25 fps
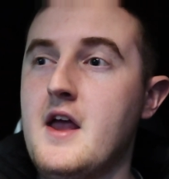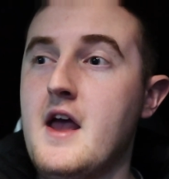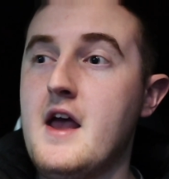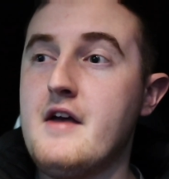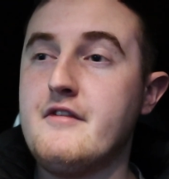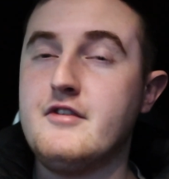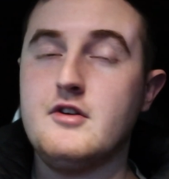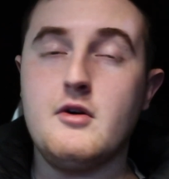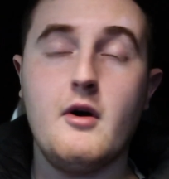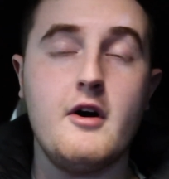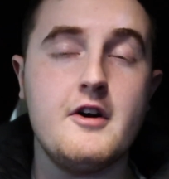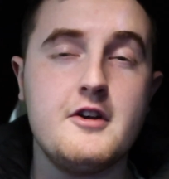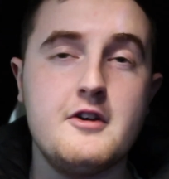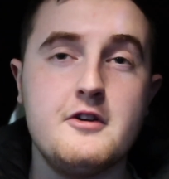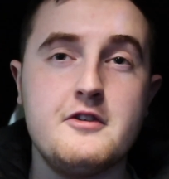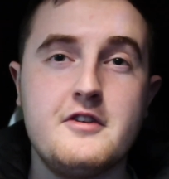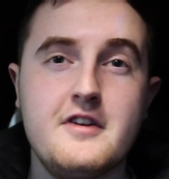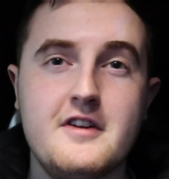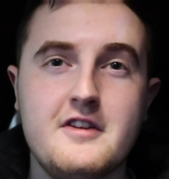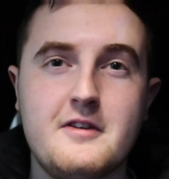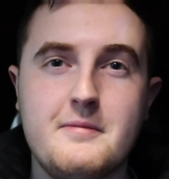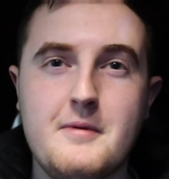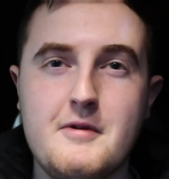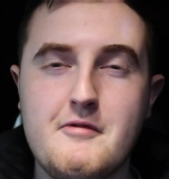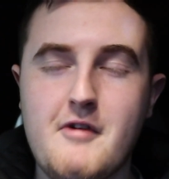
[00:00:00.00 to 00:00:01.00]
If you are using
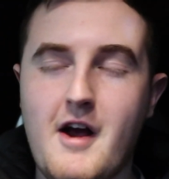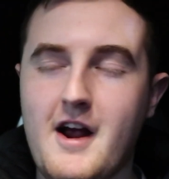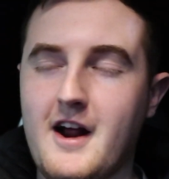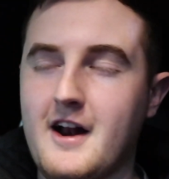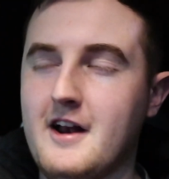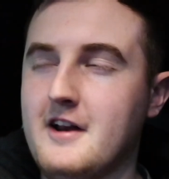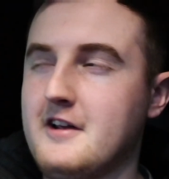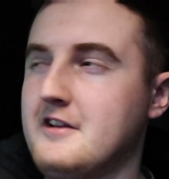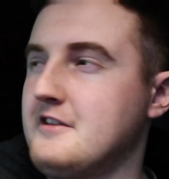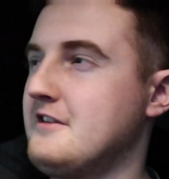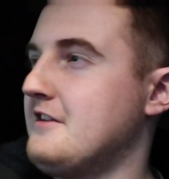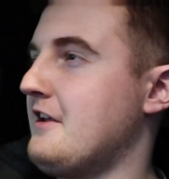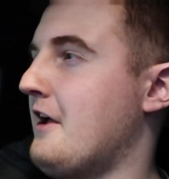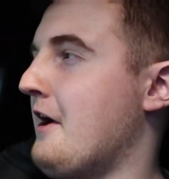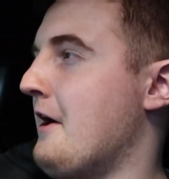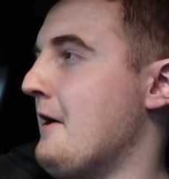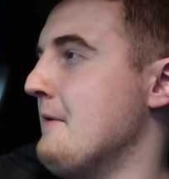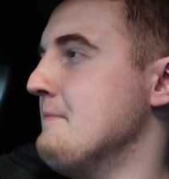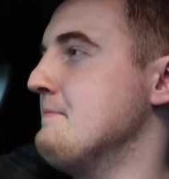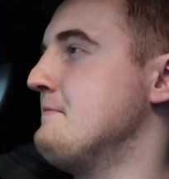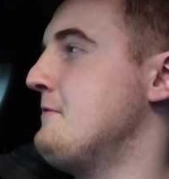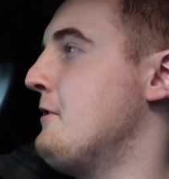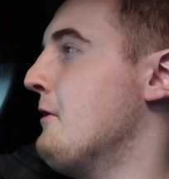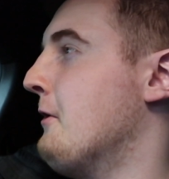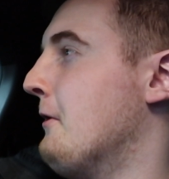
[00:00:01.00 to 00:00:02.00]
it to be reckless,
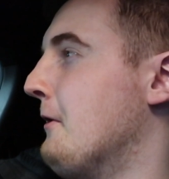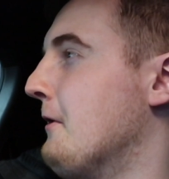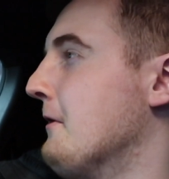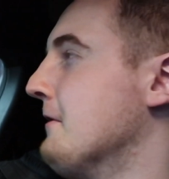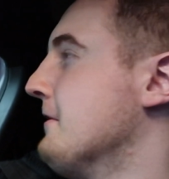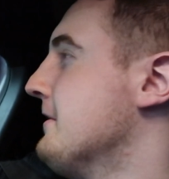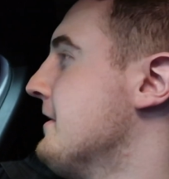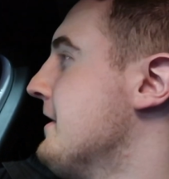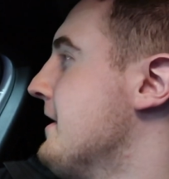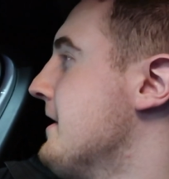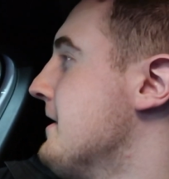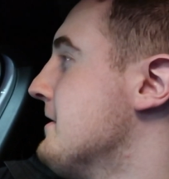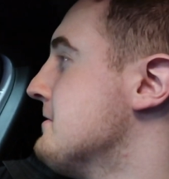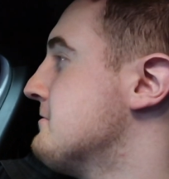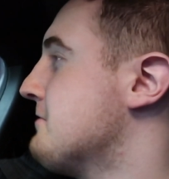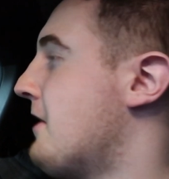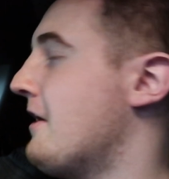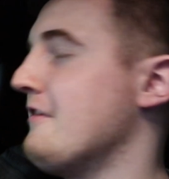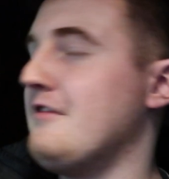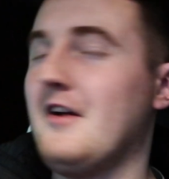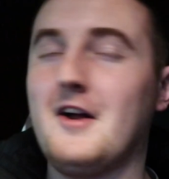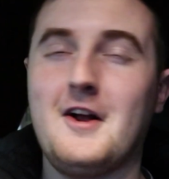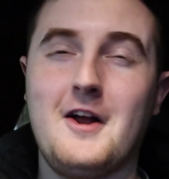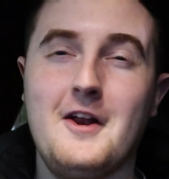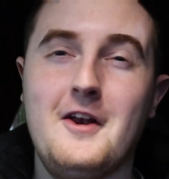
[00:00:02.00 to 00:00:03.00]
or
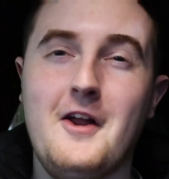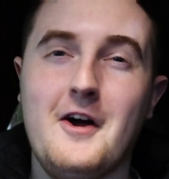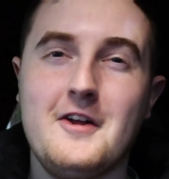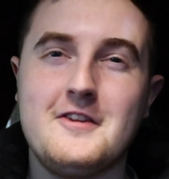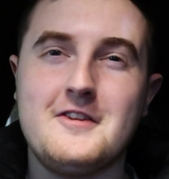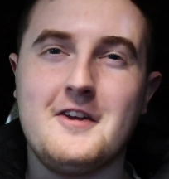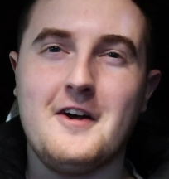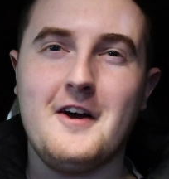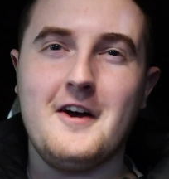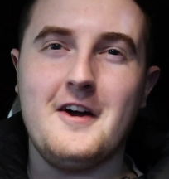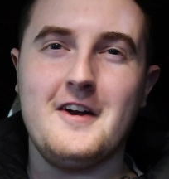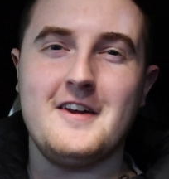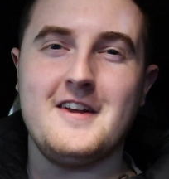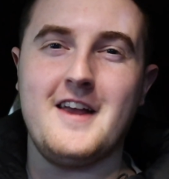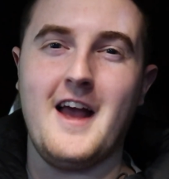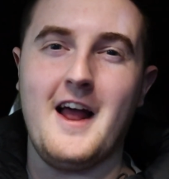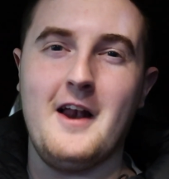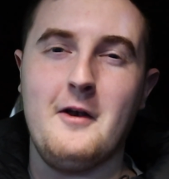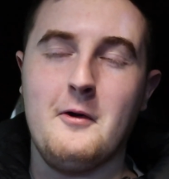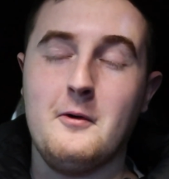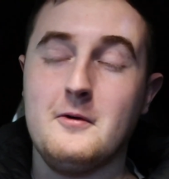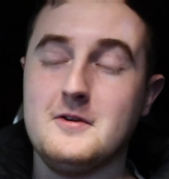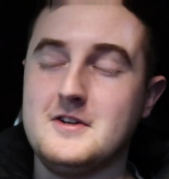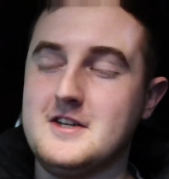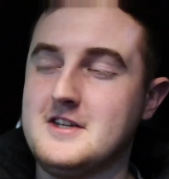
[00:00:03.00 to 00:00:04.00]
drive like a nutter and get
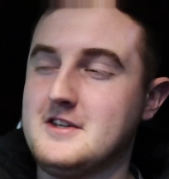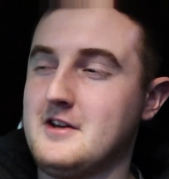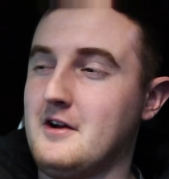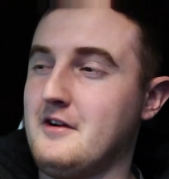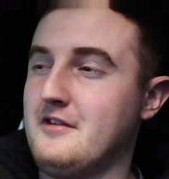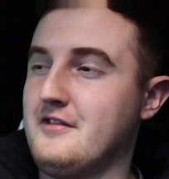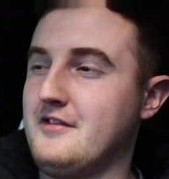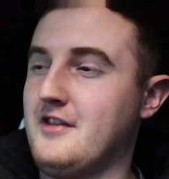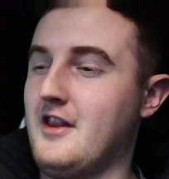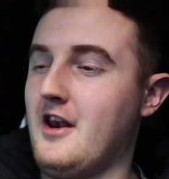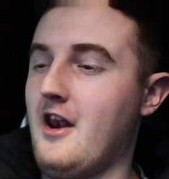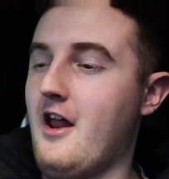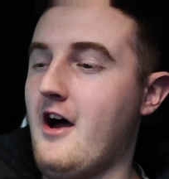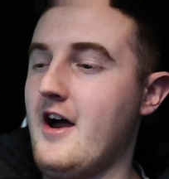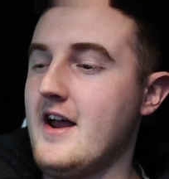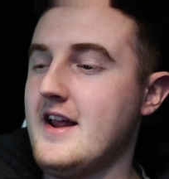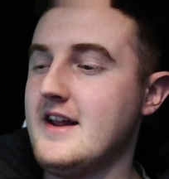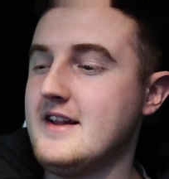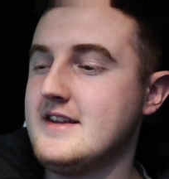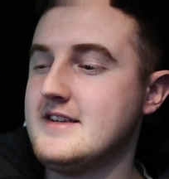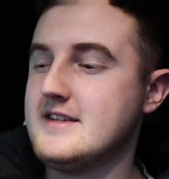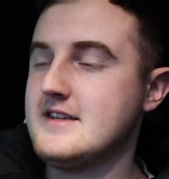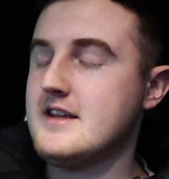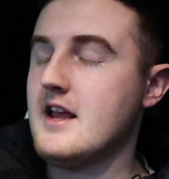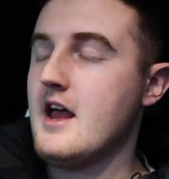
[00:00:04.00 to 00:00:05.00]
launches off the
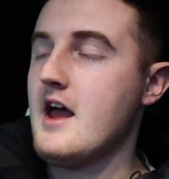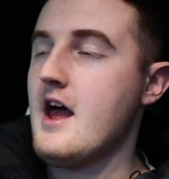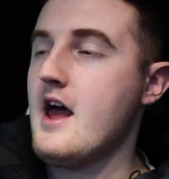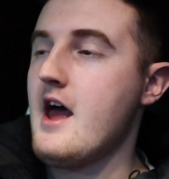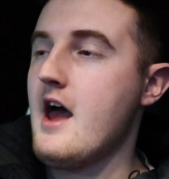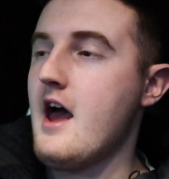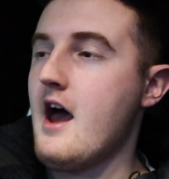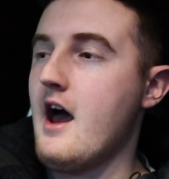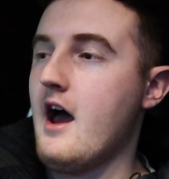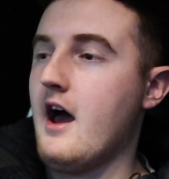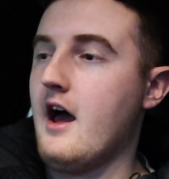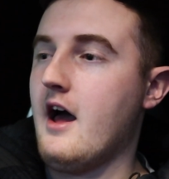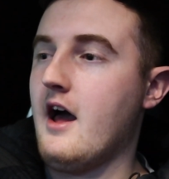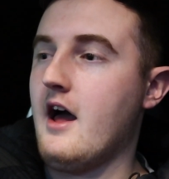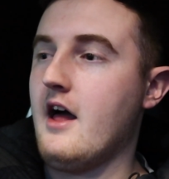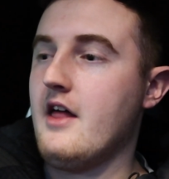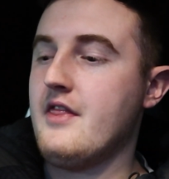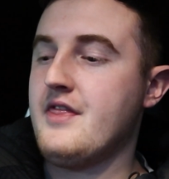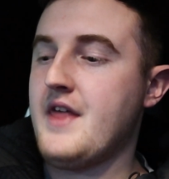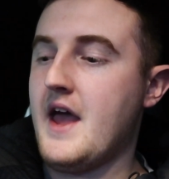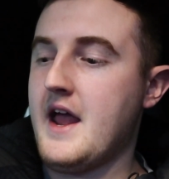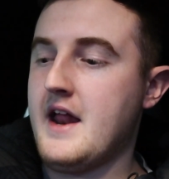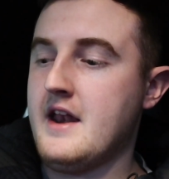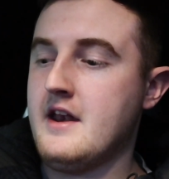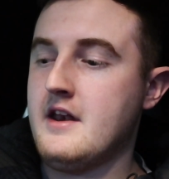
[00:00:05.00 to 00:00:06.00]
lights,
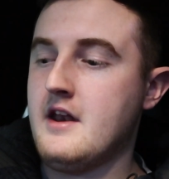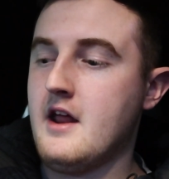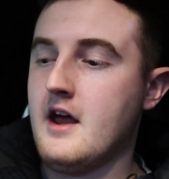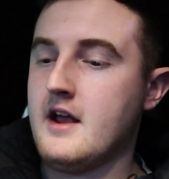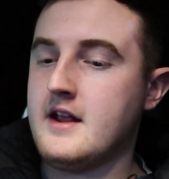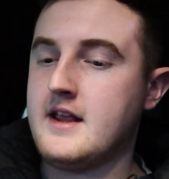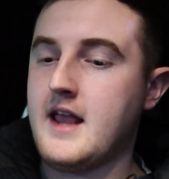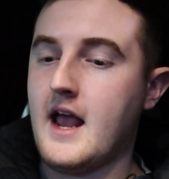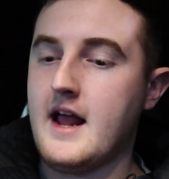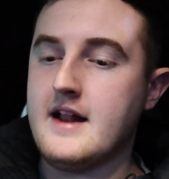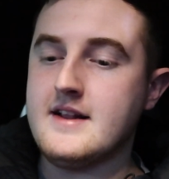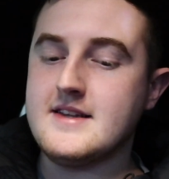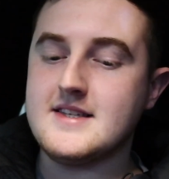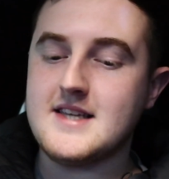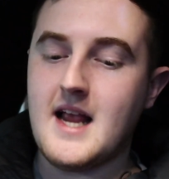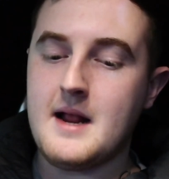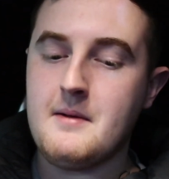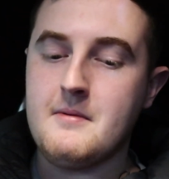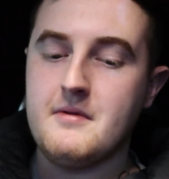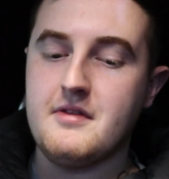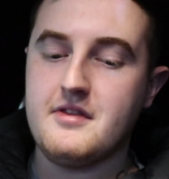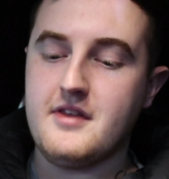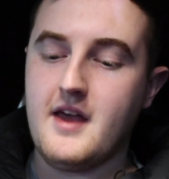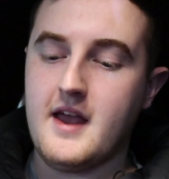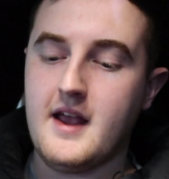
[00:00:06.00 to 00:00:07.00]
then again,
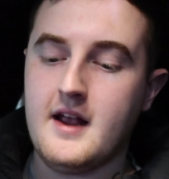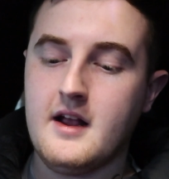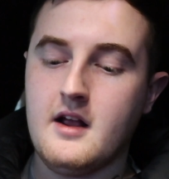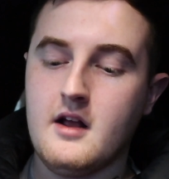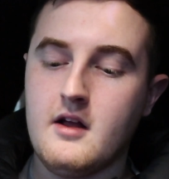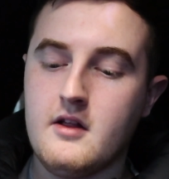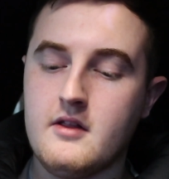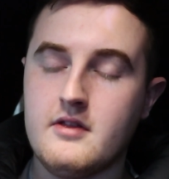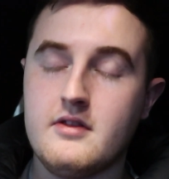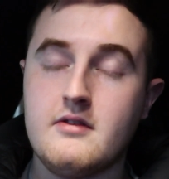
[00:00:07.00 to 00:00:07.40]
same thing.